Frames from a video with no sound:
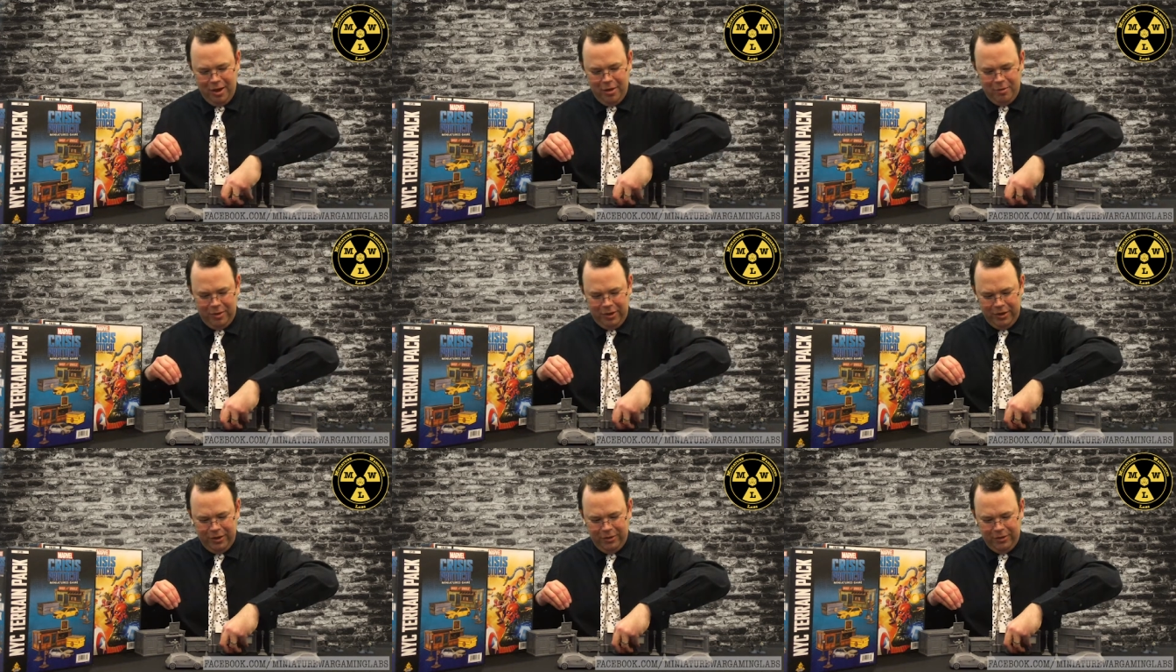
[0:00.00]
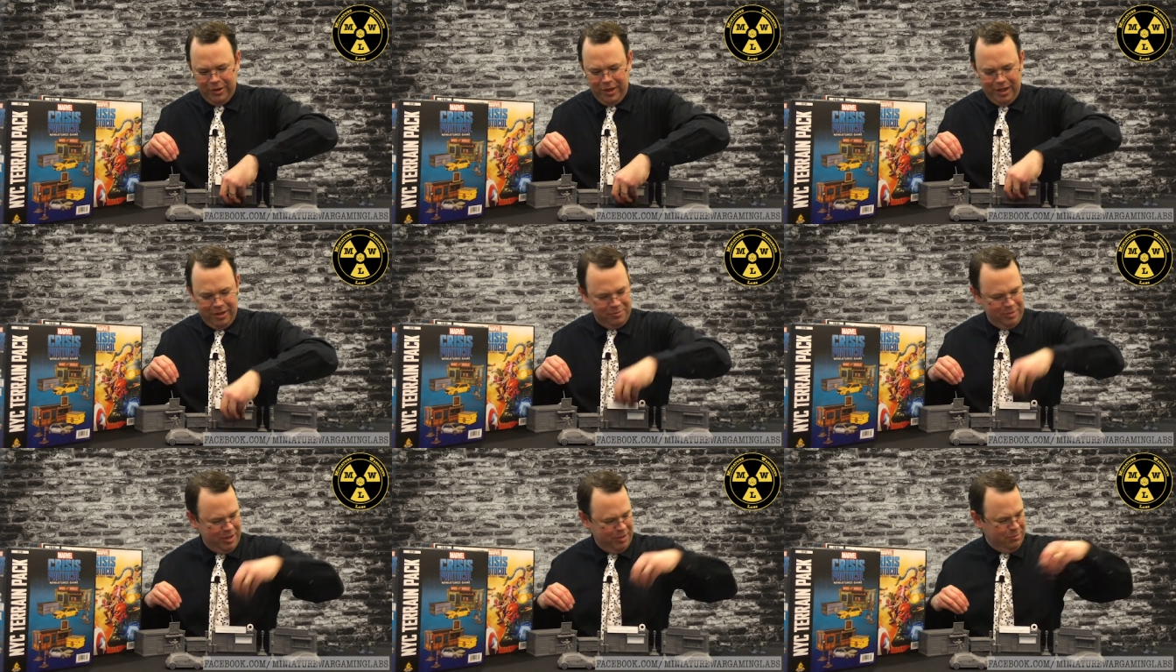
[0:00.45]
But you know, a
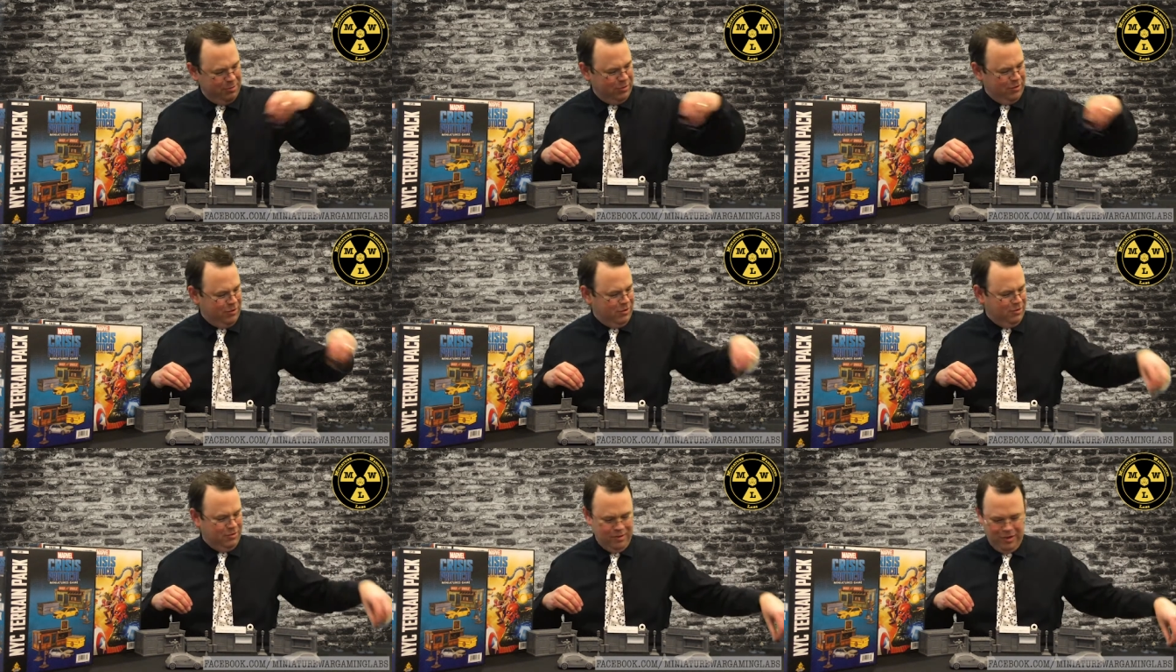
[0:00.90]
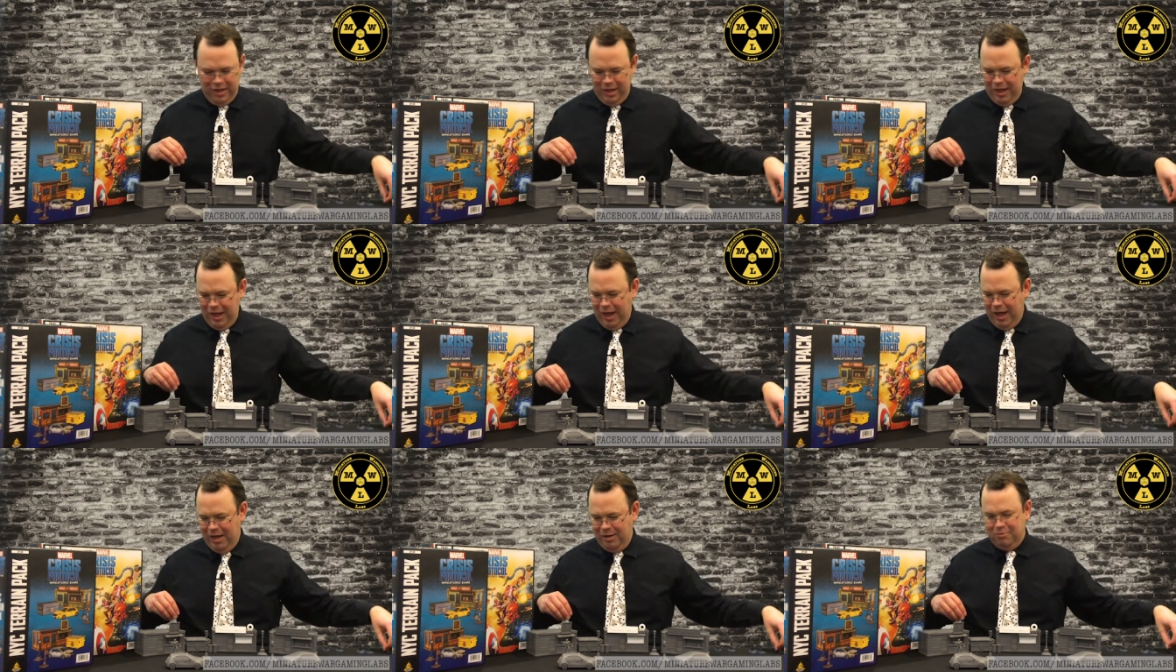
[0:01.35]
lot of people
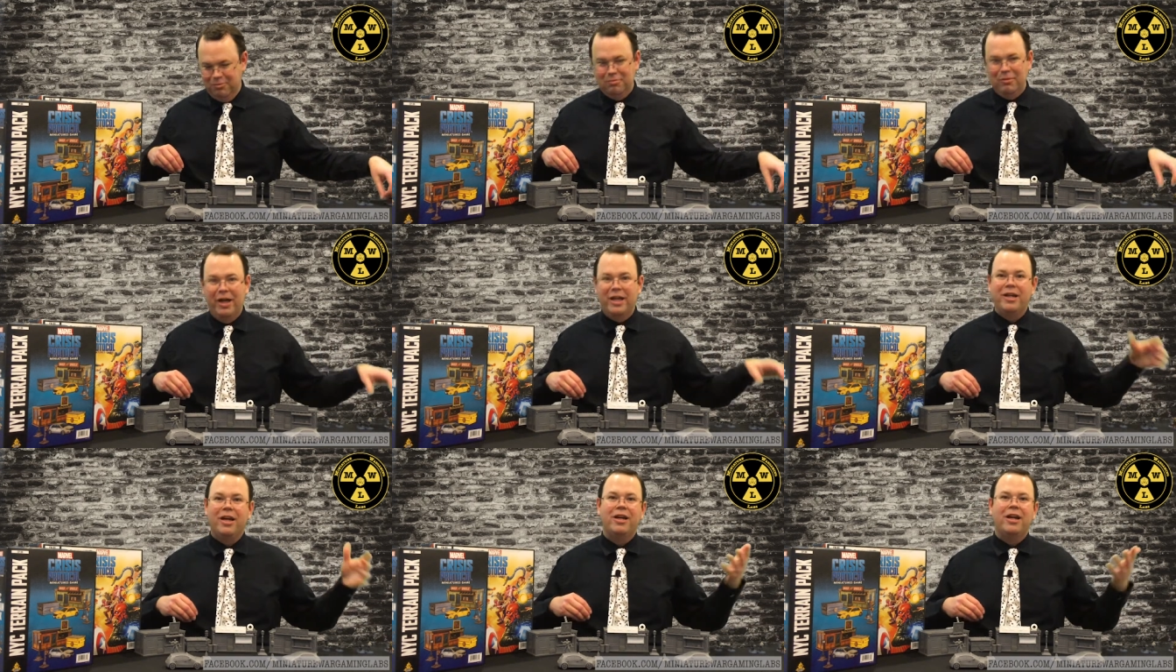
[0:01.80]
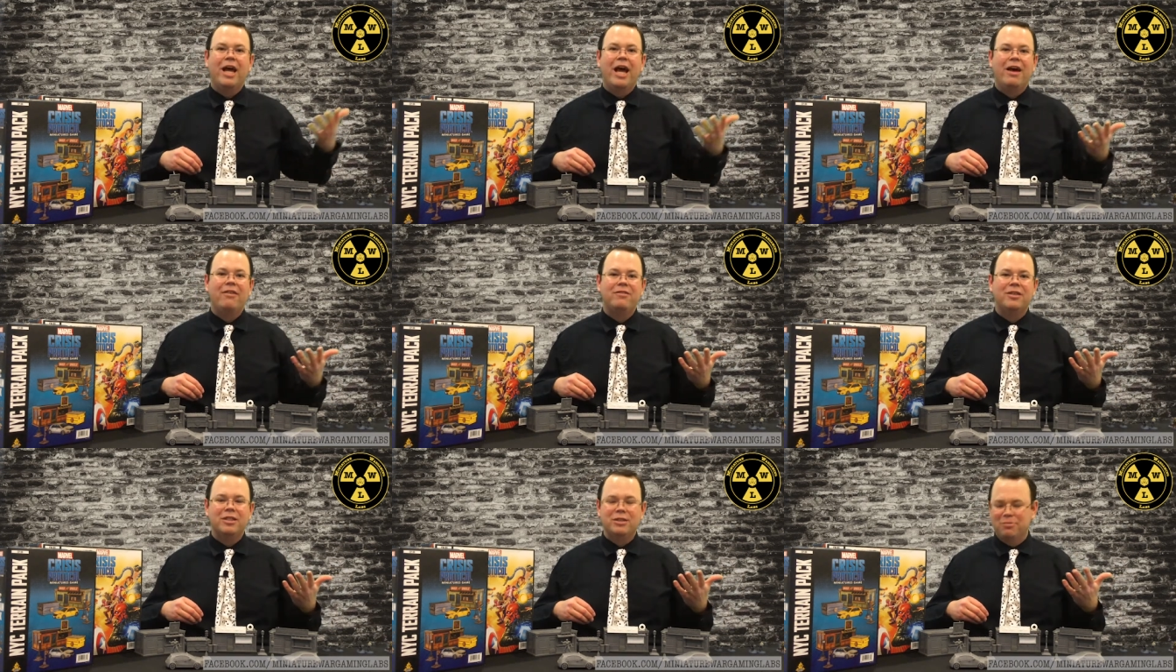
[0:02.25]
um, might not
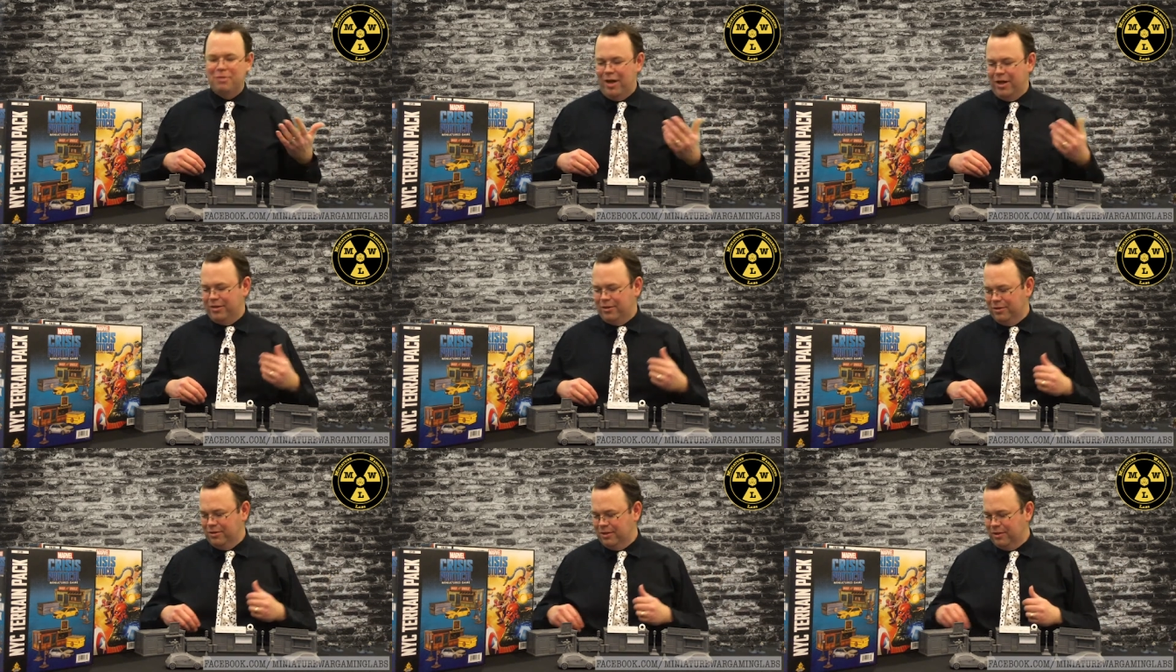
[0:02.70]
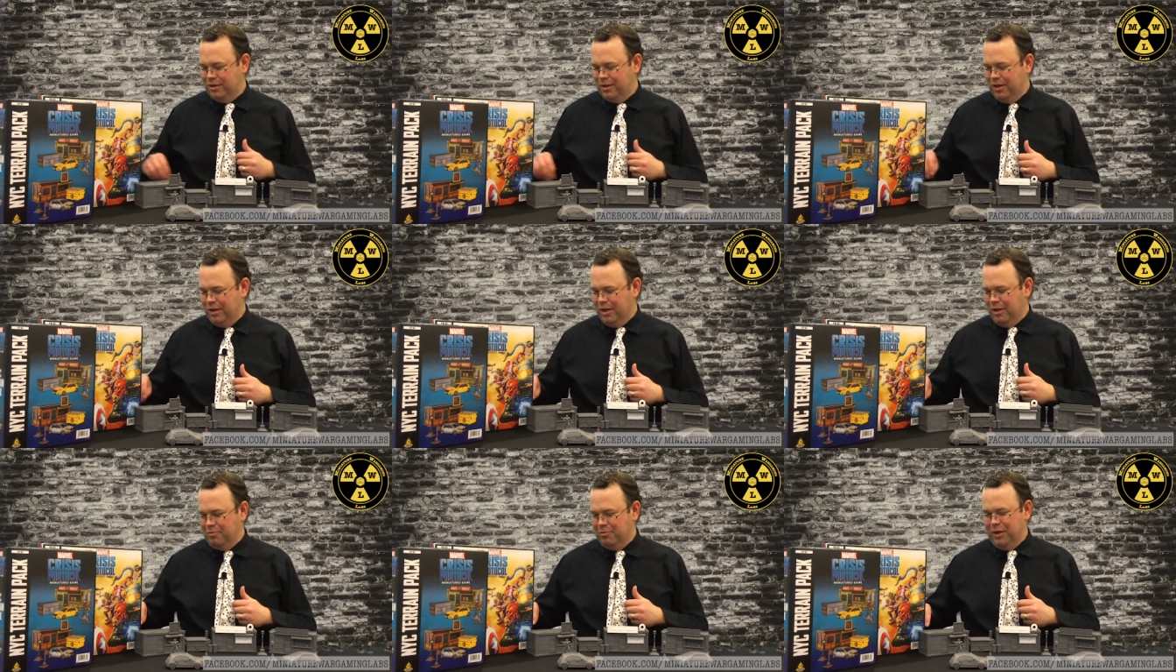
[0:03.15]
have these models,
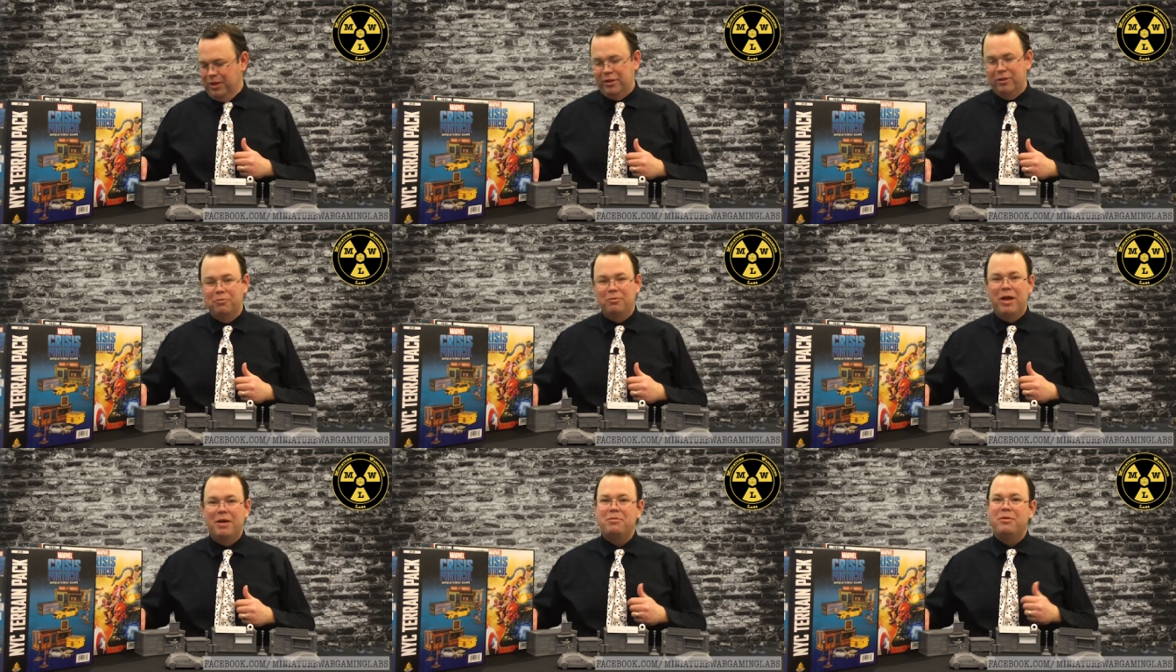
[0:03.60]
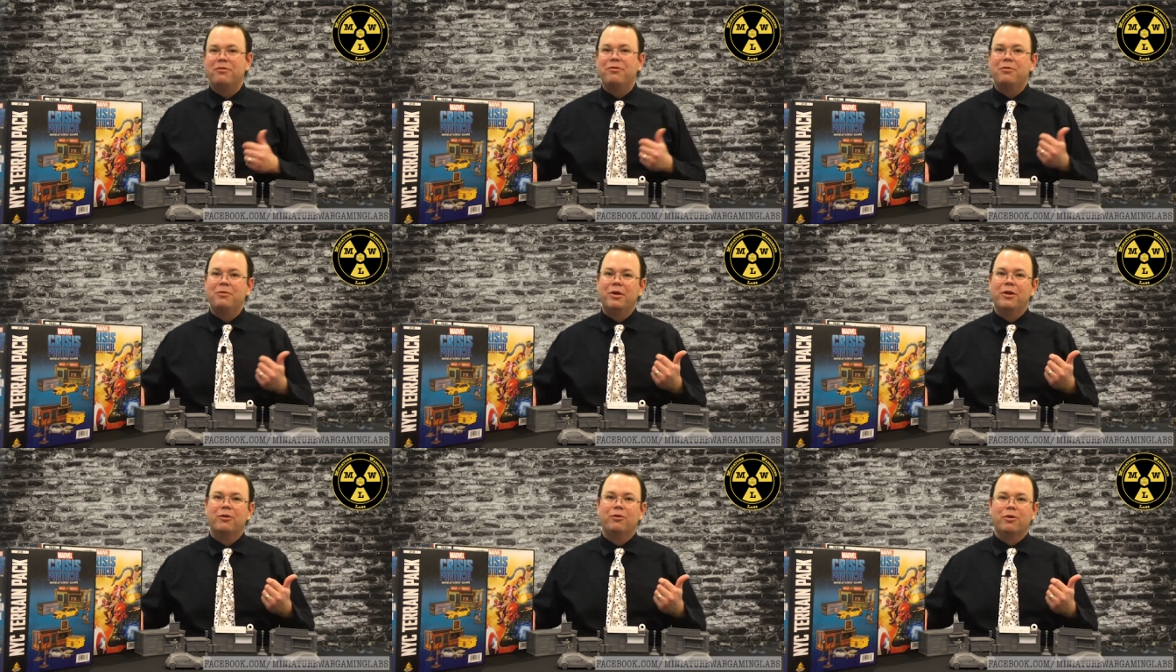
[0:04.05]
but you might be
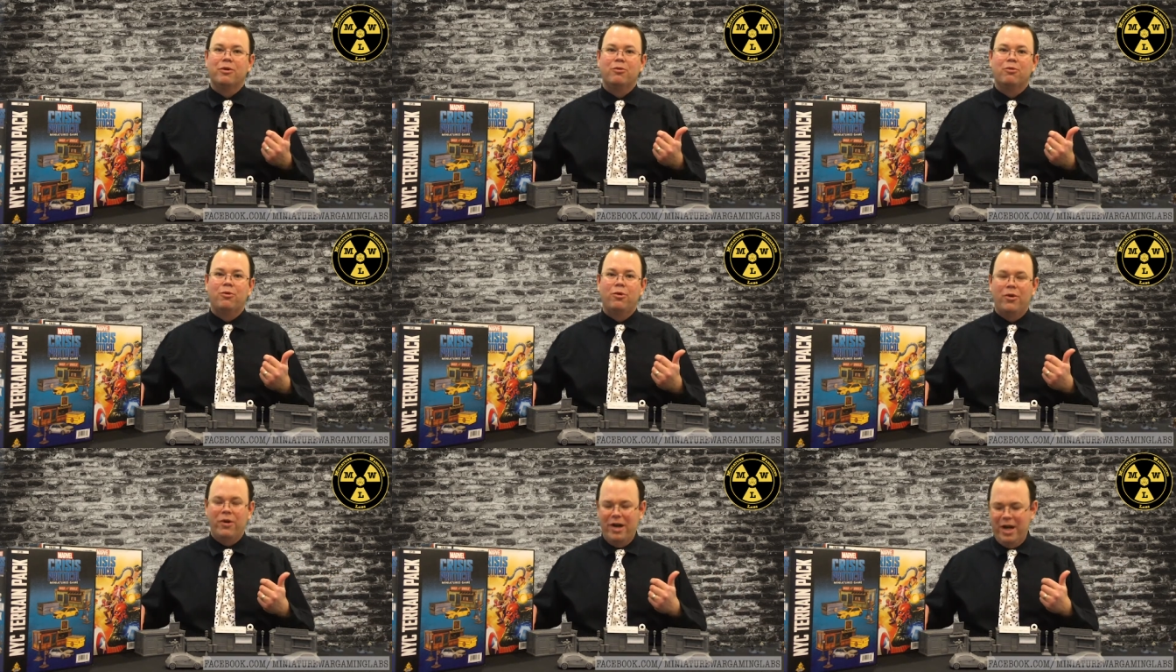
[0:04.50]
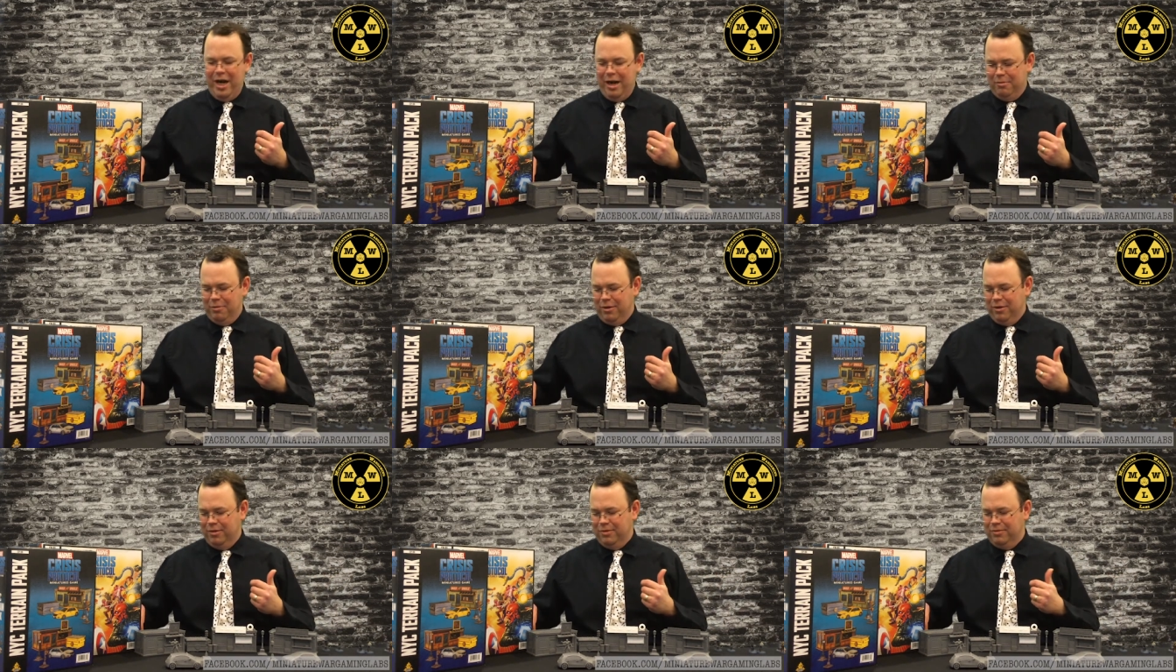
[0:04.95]
familiar with
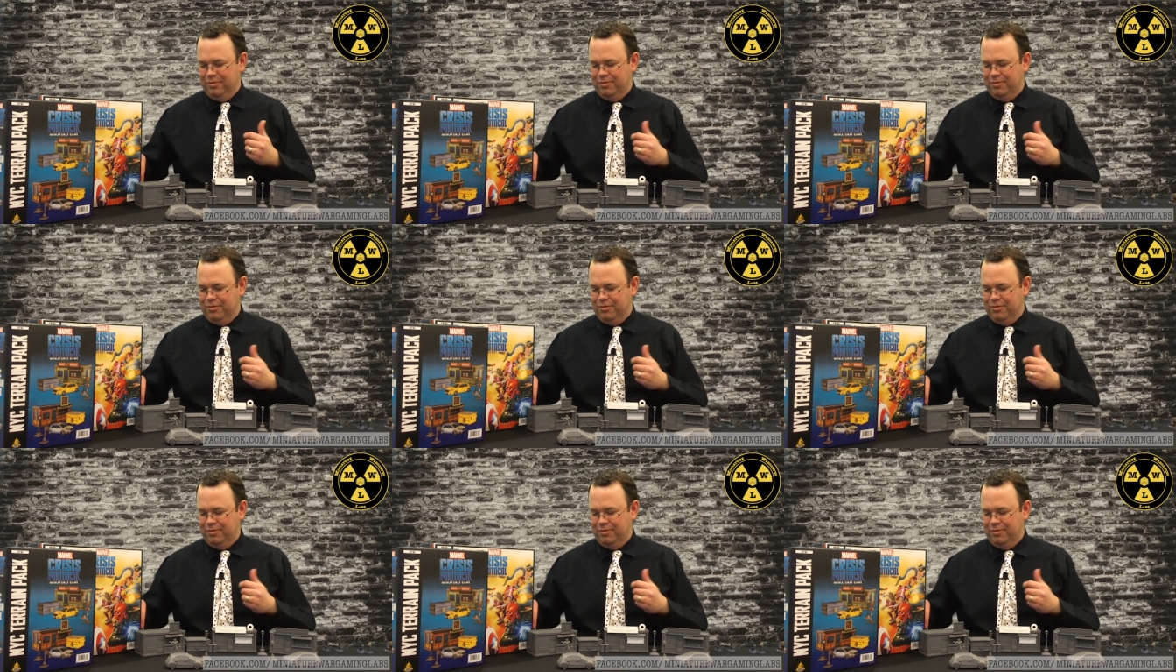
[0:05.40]
Warhammer.